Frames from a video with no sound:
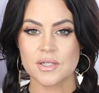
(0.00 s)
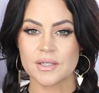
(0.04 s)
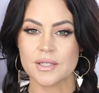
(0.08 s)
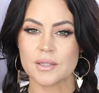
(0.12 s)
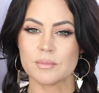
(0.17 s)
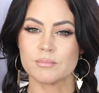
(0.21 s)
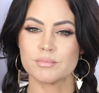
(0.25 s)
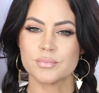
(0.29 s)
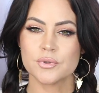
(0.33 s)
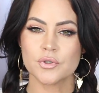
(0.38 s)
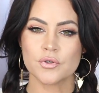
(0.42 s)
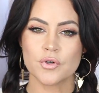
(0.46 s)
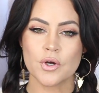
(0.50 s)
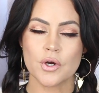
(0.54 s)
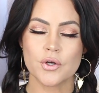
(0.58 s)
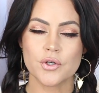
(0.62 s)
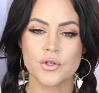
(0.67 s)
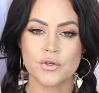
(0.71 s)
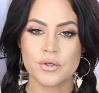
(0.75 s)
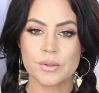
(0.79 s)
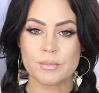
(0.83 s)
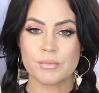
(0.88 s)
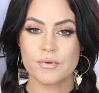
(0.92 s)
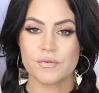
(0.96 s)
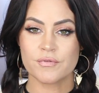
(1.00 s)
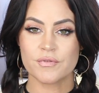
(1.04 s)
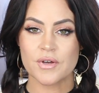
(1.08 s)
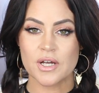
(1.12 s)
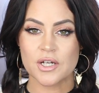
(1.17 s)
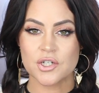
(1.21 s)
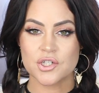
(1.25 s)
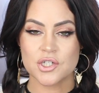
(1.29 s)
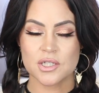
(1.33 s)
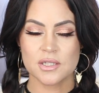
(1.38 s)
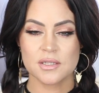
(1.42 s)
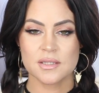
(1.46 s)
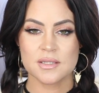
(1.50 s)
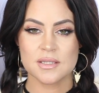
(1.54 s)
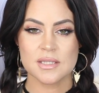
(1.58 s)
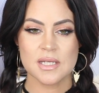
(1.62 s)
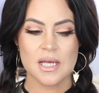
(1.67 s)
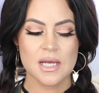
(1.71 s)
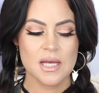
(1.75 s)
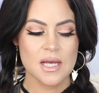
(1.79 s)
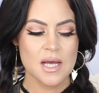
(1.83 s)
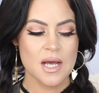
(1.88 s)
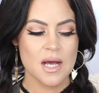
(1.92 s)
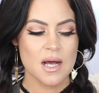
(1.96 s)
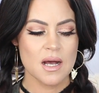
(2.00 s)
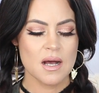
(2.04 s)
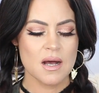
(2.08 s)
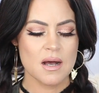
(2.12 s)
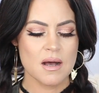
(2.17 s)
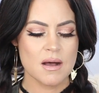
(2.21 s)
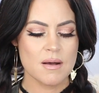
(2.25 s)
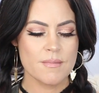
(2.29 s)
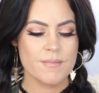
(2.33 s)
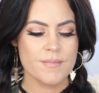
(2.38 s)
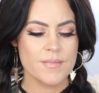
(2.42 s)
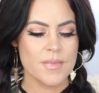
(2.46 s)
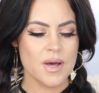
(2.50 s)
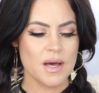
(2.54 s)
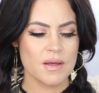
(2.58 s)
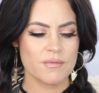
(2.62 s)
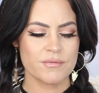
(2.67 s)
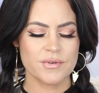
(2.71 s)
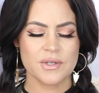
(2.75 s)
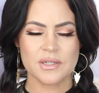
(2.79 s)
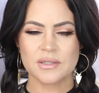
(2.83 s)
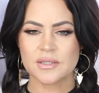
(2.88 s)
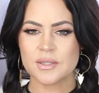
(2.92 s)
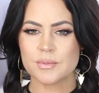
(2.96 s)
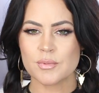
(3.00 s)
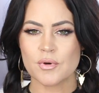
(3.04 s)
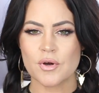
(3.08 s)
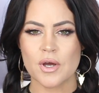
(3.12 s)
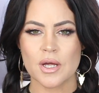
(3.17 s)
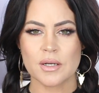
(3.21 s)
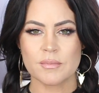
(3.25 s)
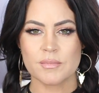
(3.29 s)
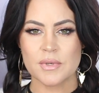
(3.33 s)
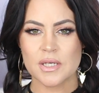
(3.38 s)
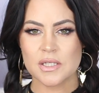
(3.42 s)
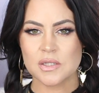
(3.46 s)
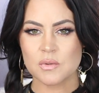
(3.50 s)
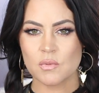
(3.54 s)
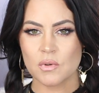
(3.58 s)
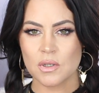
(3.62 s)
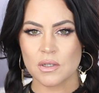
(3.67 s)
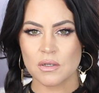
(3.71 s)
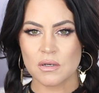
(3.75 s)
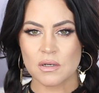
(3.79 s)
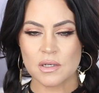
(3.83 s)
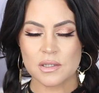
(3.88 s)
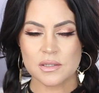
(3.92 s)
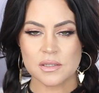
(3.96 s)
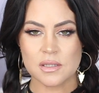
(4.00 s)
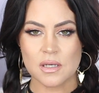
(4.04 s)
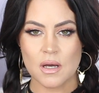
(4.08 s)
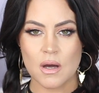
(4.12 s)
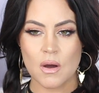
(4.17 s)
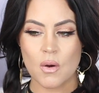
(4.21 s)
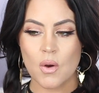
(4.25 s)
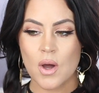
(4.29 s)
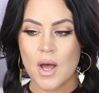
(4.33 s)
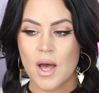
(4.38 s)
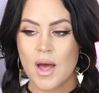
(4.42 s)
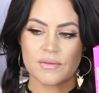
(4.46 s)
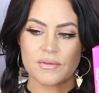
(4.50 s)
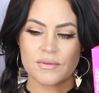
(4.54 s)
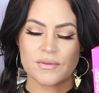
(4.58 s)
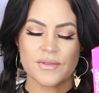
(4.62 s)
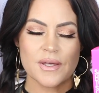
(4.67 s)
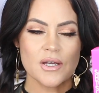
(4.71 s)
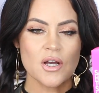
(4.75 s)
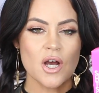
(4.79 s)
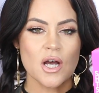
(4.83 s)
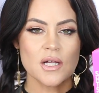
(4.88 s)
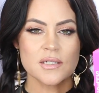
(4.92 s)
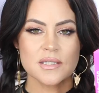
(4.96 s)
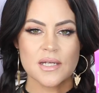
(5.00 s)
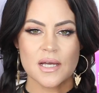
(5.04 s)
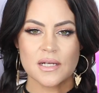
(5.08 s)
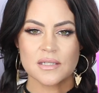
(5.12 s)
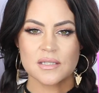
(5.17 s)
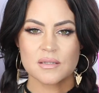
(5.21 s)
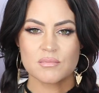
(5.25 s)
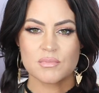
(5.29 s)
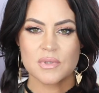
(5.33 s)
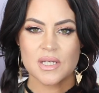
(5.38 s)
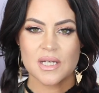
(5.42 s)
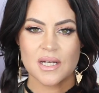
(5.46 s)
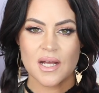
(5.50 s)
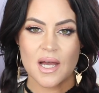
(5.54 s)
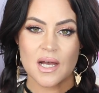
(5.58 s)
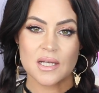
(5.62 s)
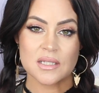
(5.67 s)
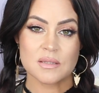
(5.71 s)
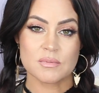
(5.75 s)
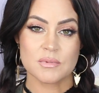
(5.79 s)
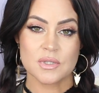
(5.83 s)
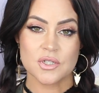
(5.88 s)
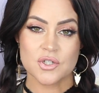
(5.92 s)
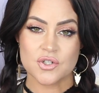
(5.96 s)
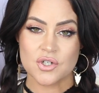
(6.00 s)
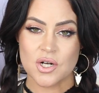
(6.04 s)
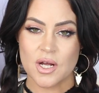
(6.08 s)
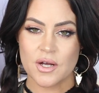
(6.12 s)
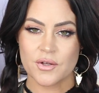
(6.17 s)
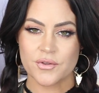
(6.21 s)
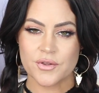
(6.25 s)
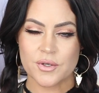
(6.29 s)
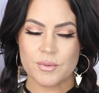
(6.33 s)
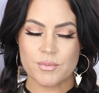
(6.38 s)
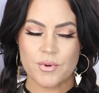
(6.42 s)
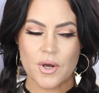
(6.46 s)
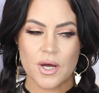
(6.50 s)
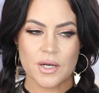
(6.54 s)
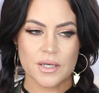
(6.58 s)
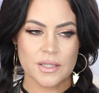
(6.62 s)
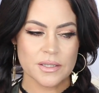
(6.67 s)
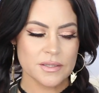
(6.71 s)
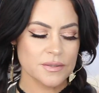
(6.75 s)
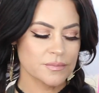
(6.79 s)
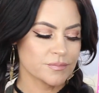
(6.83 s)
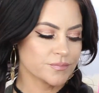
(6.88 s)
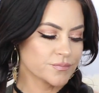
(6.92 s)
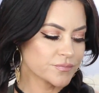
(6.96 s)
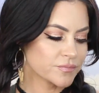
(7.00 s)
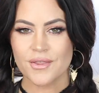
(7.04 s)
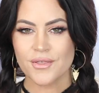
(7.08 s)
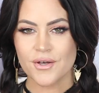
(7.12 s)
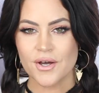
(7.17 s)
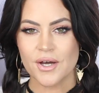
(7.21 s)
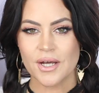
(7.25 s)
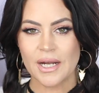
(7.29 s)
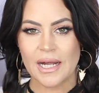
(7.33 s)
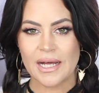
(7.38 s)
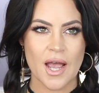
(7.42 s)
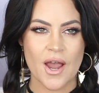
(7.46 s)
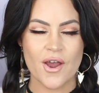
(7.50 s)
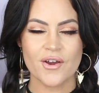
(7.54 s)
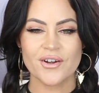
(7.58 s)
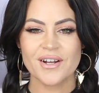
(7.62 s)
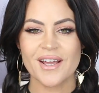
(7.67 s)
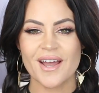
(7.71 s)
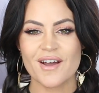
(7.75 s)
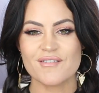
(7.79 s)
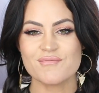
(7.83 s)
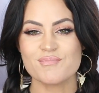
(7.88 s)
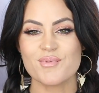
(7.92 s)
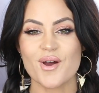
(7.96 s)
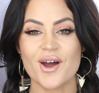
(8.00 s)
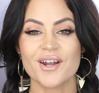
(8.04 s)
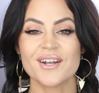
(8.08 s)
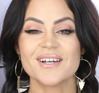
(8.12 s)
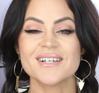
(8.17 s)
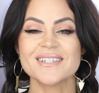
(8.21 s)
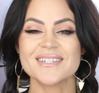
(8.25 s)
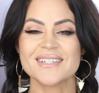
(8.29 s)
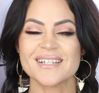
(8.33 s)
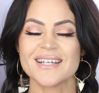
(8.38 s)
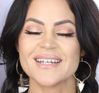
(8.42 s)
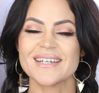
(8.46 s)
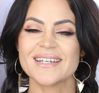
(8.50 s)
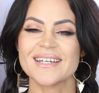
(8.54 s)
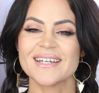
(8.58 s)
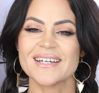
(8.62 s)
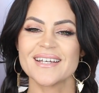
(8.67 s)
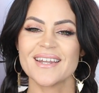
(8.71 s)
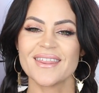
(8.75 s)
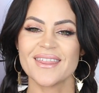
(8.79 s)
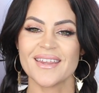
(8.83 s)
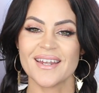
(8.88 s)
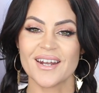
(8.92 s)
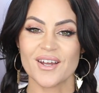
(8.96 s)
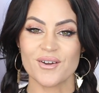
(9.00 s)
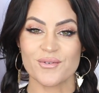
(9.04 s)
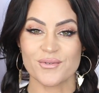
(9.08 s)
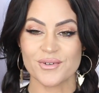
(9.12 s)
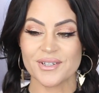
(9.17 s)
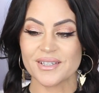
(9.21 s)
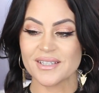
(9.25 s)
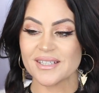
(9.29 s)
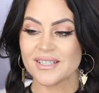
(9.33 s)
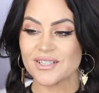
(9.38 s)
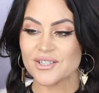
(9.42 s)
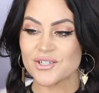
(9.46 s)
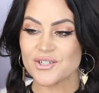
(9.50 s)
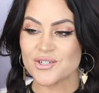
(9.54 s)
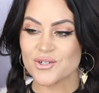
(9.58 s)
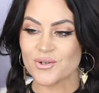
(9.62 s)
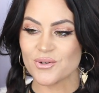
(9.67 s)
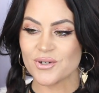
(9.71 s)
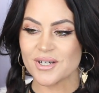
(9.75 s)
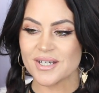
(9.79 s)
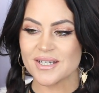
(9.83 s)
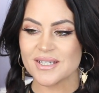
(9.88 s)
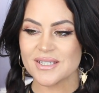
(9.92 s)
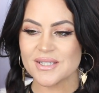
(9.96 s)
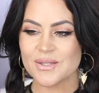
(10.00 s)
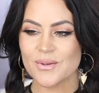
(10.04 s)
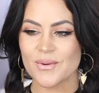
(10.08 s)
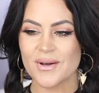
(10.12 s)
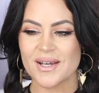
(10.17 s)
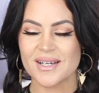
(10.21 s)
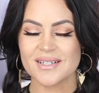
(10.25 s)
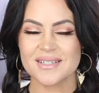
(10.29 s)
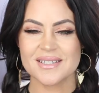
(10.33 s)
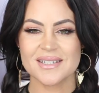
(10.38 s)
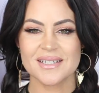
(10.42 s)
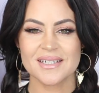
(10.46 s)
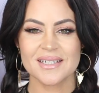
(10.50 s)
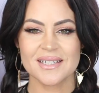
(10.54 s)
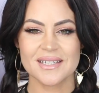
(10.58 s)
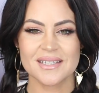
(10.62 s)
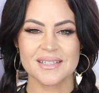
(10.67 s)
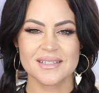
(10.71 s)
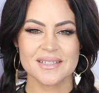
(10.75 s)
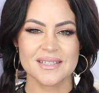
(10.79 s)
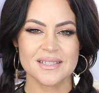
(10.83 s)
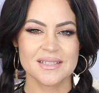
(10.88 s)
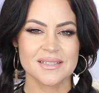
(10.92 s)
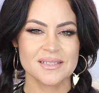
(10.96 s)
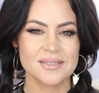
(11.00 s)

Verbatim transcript: to like blur out your imperfections. Um, Vita Liberata makes one also. They contacted me and asked me to try out their product. I thought, I already have products like it that I really enjoy, so I didn't